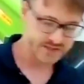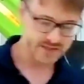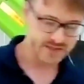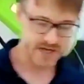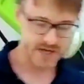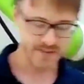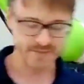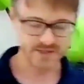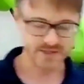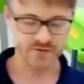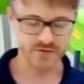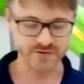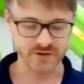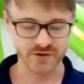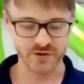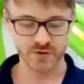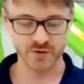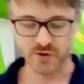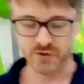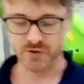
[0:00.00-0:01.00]
the arms of the
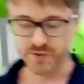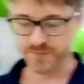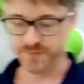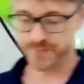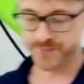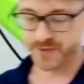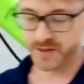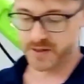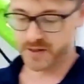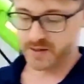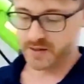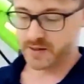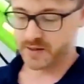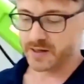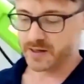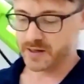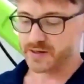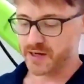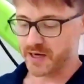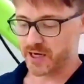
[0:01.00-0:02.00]
drone,
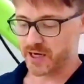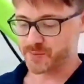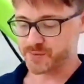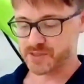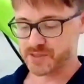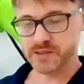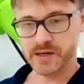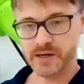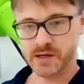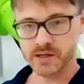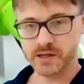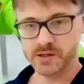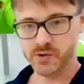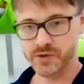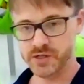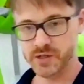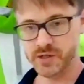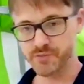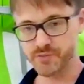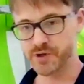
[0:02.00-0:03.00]
and the arms, they are
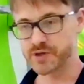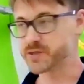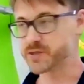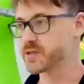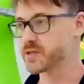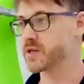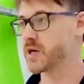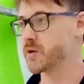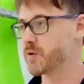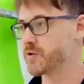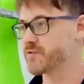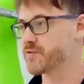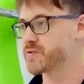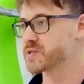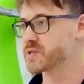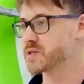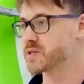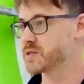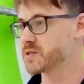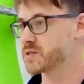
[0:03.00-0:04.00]
3D printed in our
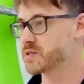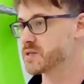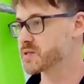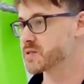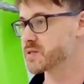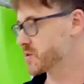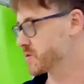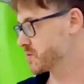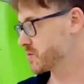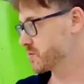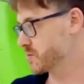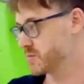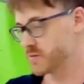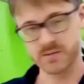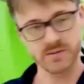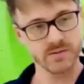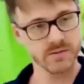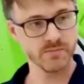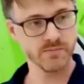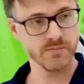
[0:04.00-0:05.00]
facility. So
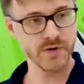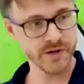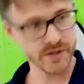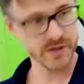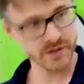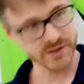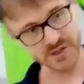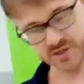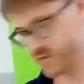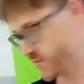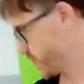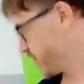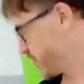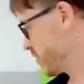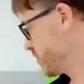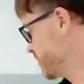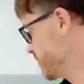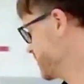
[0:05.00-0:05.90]
Myrna, just follow me.